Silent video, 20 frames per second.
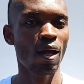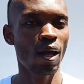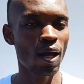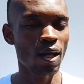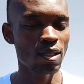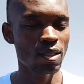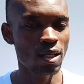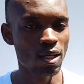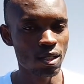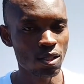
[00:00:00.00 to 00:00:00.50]

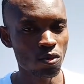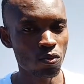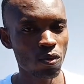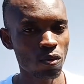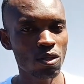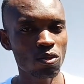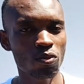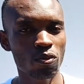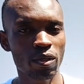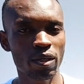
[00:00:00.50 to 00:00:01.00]
I just
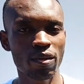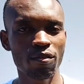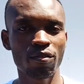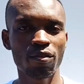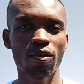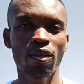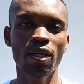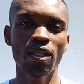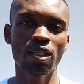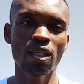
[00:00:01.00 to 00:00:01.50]
want to give
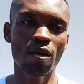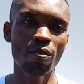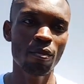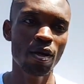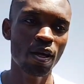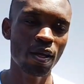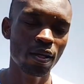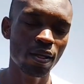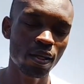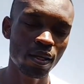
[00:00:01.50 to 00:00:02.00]
you a
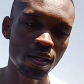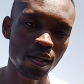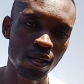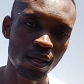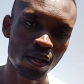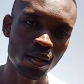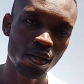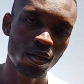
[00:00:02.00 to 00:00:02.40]
summary